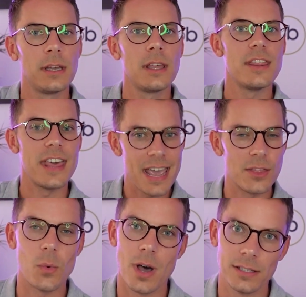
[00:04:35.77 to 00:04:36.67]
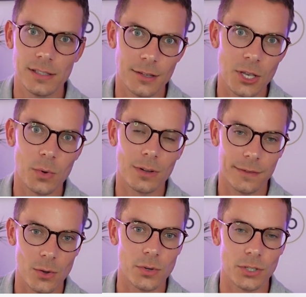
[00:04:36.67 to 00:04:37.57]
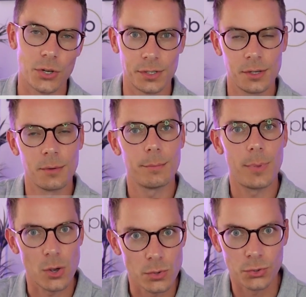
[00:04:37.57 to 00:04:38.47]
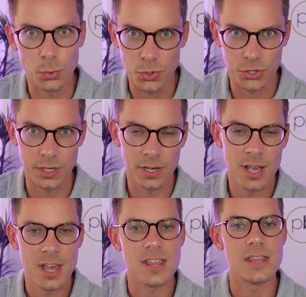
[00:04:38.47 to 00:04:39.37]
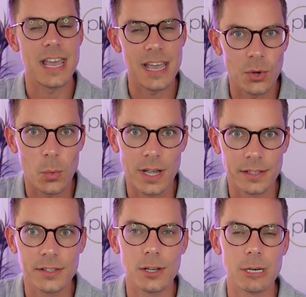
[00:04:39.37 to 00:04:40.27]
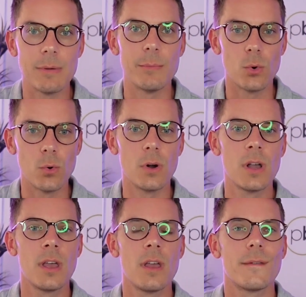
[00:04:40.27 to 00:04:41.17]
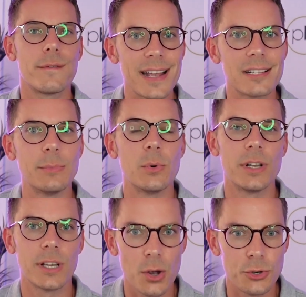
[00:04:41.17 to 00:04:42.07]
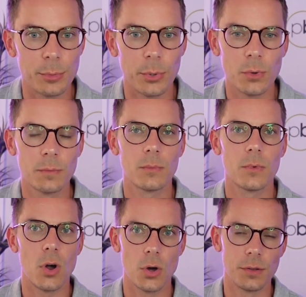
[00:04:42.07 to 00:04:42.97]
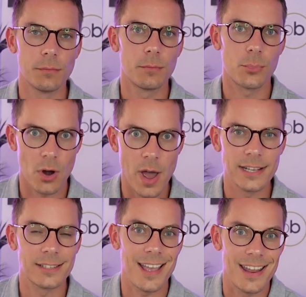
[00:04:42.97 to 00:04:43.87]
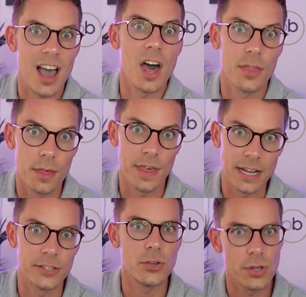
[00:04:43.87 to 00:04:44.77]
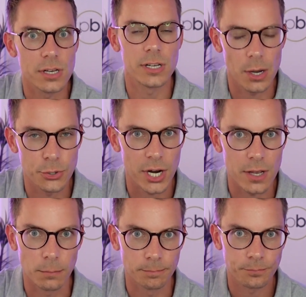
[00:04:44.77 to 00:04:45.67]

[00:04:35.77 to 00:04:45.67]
They're the ones that you want to focus on post-auction. They're the ones that are going to be more flexible and negotiable on price and other things that you can negotiate on.